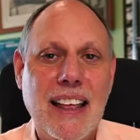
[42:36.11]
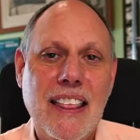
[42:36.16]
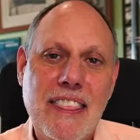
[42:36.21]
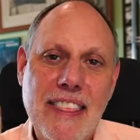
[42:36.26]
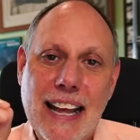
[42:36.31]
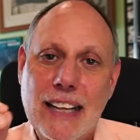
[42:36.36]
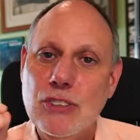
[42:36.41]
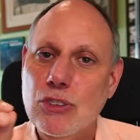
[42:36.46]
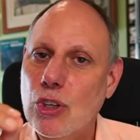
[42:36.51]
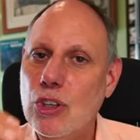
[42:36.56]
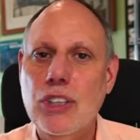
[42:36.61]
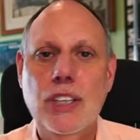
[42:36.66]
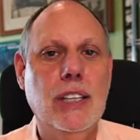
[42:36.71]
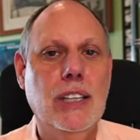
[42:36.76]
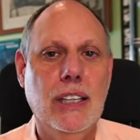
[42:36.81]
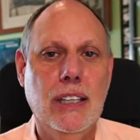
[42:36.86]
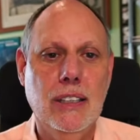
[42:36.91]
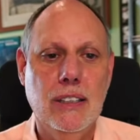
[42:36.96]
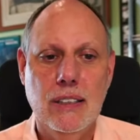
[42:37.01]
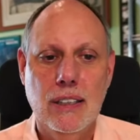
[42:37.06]
That's all you
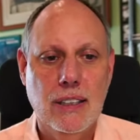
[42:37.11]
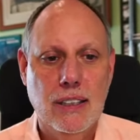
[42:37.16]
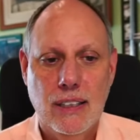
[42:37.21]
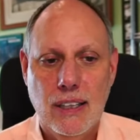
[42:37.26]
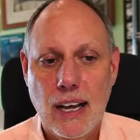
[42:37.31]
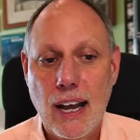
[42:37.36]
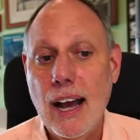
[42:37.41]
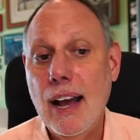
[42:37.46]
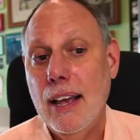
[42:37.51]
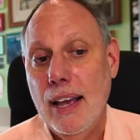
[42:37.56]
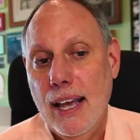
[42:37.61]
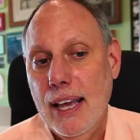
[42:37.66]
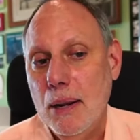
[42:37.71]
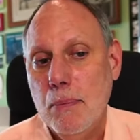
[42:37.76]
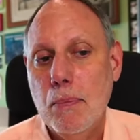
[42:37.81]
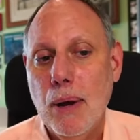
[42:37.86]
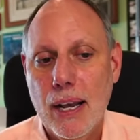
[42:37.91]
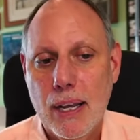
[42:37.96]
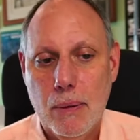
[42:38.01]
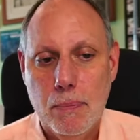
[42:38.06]
need, I in
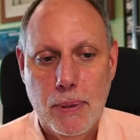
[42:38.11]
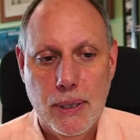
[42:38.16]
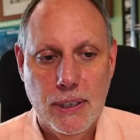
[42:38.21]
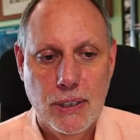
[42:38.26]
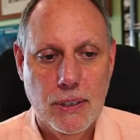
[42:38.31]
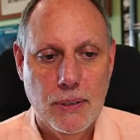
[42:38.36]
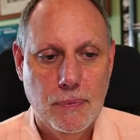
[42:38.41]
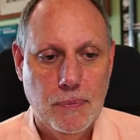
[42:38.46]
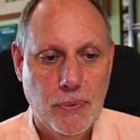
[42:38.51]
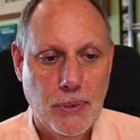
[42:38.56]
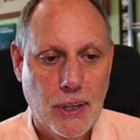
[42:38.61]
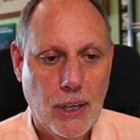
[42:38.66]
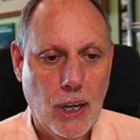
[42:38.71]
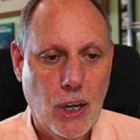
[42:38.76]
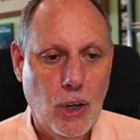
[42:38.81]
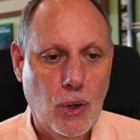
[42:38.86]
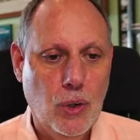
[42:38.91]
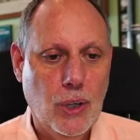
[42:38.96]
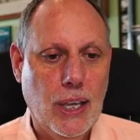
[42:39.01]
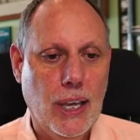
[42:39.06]
my opinion.
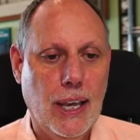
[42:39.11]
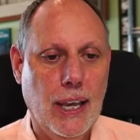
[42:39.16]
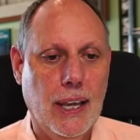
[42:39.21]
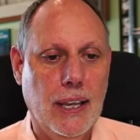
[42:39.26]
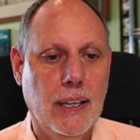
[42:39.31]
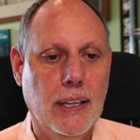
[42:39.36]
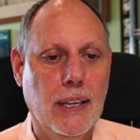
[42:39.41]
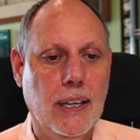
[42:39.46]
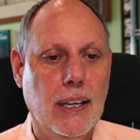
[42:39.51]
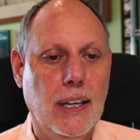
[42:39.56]
Okay.